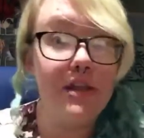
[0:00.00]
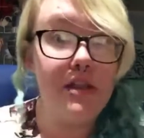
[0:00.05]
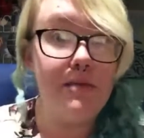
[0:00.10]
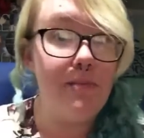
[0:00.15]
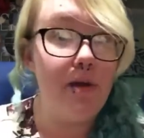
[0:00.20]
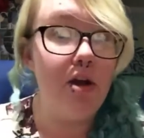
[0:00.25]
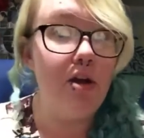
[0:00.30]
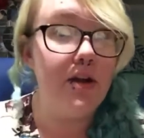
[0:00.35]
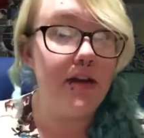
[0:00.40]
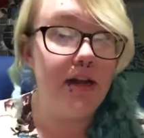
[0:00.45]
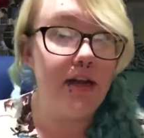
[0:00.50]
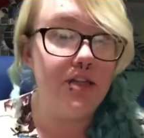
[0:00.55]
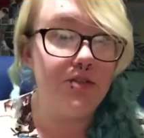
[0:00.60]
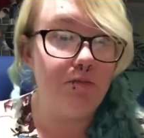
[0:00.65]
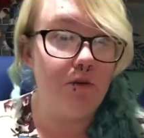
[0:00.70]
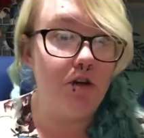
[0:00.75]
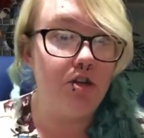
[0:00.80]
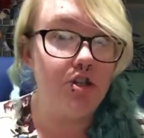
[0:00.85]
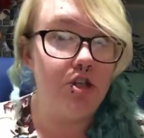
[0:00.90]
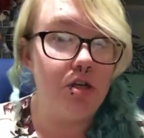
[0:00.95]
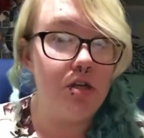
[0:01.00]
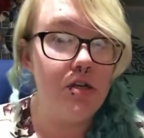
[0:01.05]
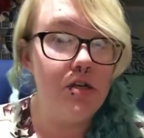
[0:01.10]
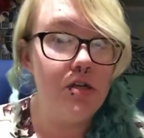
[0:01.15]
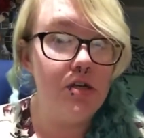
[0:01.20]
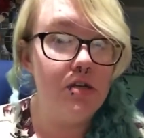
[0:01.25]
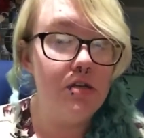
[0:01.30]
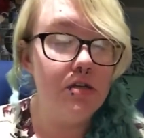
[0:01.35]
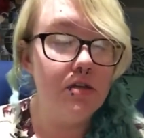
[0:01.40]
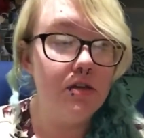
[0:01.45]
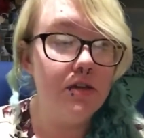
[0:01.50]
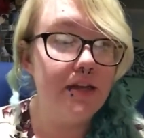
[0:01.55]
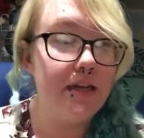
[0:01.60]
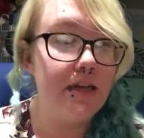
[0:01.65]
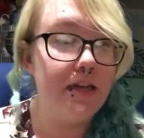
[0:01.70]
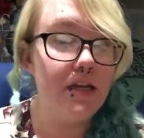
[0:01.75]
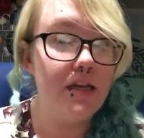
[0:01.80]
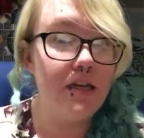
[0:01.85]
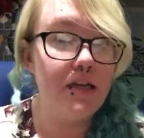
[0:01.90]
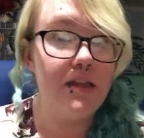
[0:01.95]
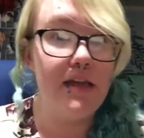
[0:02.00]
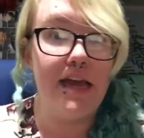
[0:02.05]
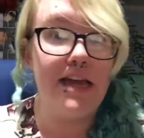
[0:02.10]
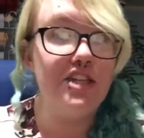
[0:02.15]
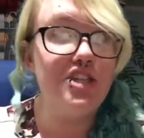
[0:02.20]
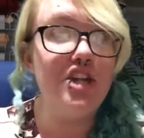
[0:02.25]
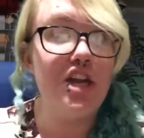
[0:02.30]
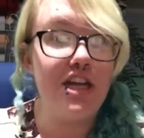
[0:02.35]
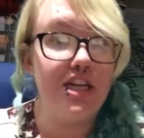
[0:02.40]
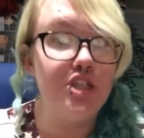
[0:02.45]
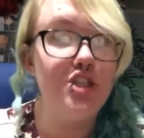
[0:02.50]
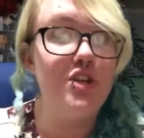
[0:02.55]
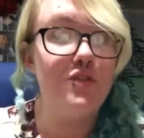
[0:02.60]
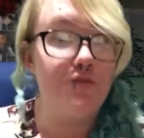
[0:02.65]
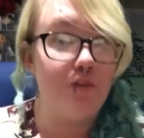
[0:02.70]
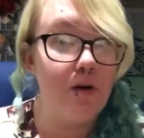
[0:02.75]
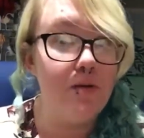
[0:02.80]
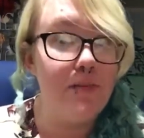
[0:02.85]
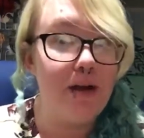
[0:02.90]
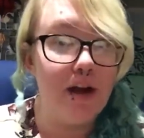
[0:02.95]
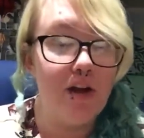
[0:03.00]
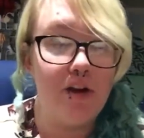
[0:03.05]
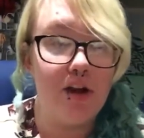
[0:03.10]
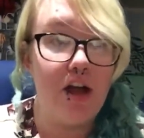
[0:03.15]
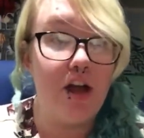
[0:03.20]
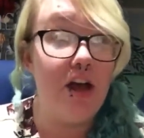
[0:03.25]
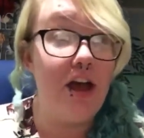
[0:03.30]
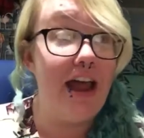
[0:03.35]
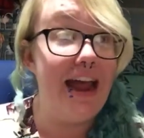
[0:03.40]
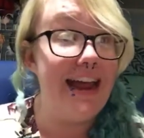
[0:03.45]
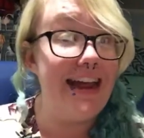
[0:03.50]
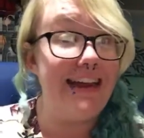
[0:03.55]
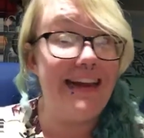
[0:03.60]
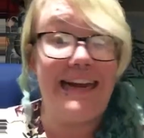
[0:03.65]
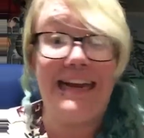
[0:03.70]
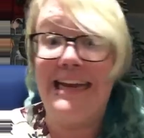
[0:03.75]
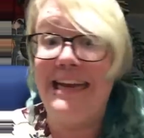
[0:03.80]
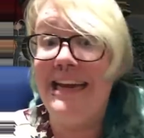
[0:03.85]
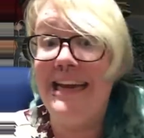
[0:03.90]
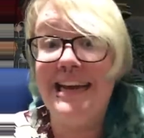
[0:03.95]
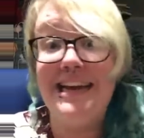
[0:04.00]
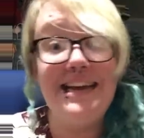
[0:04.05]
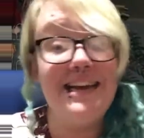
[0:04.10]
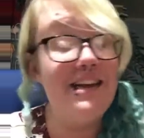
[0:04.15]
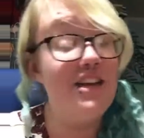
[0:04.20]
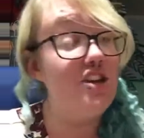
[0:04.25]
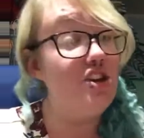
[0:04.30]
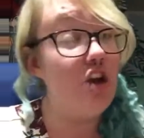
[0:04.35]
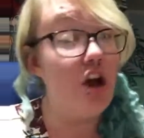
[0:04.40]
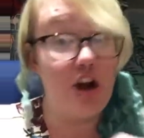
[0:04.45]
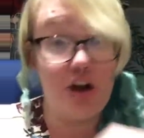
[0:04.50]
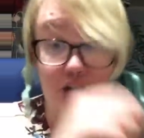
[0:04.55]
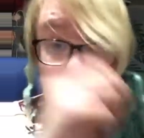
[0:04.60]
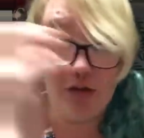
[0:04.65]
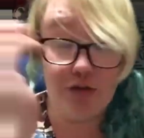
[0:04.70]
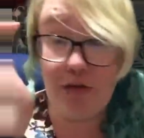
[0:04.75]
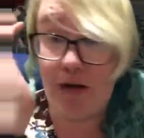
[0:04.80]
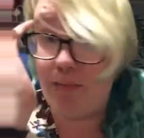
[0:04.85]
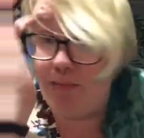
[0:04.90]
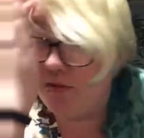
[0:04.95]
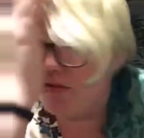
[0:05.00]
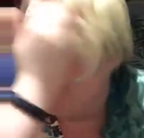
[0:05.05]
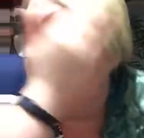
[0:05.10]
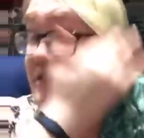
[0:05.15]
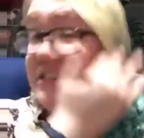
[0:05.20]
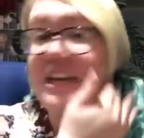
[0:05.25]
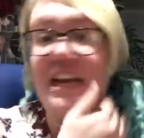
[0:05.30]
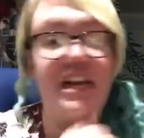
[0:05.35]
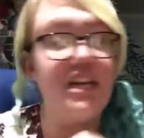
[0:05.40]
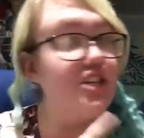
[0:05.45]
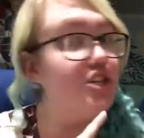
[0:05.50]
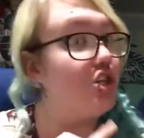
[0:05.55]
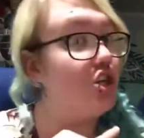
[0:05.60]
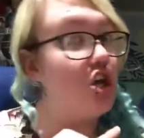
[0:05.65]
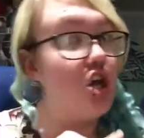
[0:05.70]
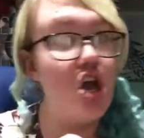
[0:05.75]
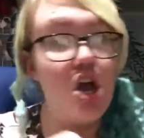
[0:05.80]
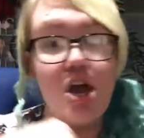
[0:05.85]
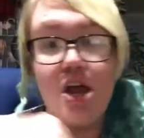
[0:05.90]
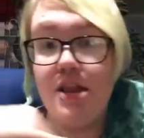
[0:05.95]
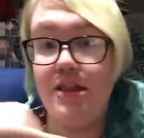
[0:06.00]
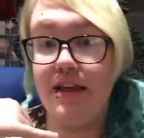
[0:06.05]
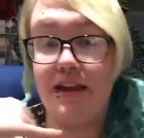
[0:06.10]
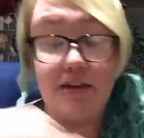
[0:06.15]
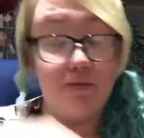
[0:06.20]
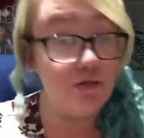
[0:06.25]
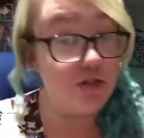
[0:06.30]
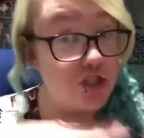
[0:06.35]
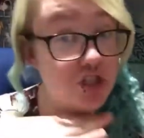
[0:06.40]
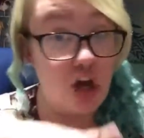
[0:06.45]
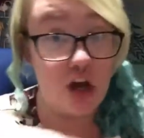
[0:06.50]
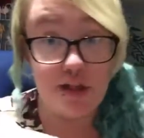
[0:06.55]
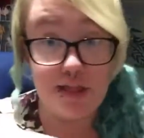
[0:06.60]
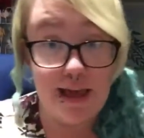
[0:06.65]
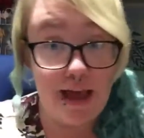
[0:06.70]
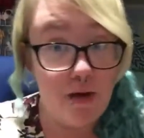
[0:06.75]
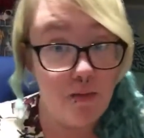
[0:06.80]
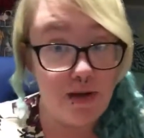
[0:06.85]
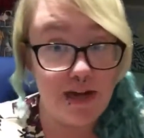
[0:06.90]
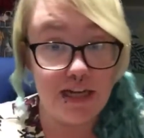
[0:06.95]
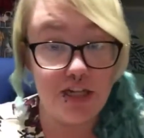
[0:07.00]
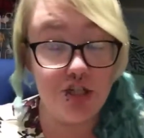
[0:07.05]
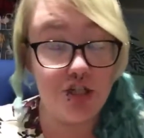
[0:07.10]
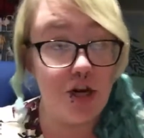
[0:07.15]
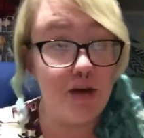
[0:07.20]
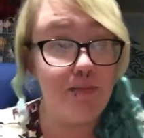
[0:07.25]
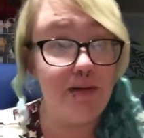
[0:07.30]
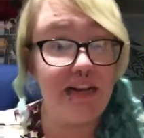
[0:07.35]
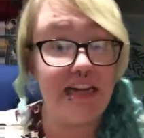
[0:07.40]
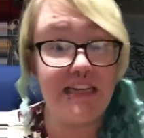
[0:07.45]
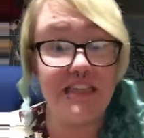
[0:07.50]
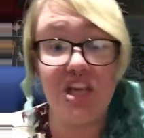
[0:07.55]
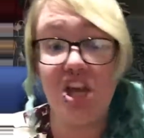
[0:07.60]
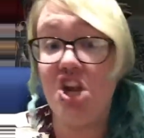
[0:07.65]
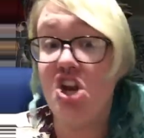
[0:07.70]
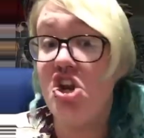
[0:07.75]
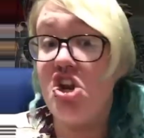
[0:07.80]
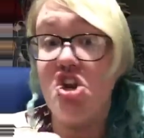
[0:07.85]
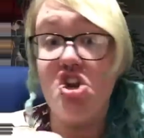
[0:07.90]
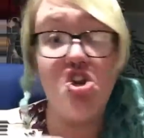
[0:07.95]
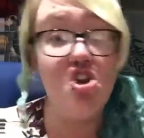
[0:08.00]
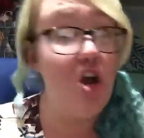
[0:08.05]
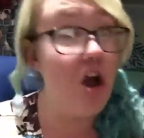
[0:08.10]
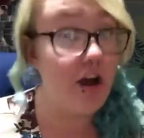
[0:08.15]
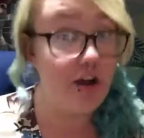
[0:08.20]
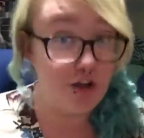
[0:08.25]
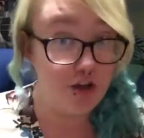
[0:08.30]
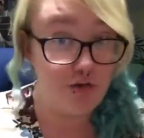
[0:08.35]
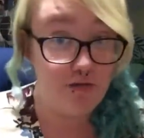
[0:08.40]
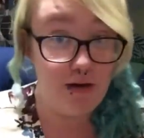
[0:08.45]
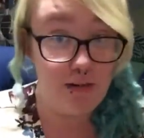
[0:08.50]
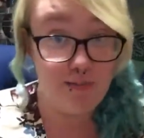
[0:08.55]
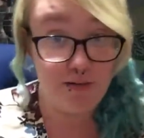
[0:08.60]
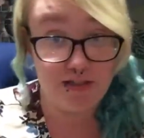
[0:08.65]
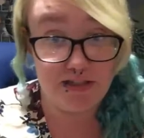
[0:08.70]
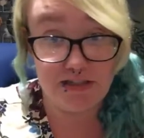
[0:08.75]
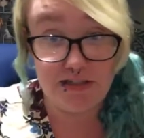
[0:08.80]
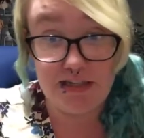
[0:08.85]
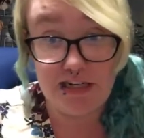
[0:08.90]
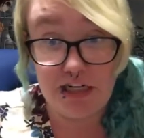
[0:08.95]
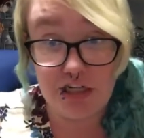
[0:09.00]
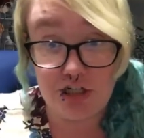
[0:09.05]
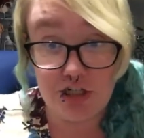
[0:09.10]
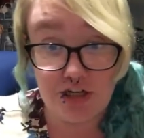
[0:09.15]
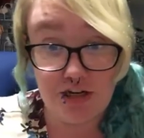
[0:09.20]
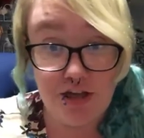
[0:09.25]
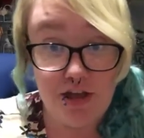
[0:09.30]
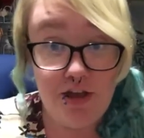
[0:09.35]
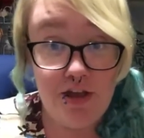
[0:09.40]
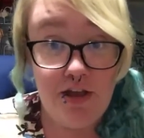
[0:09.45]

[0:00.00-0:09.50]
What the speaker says: in the Americanized version. Like, they changed it for America, and not a good representation. It was not that way in Japanese. Not a good representation.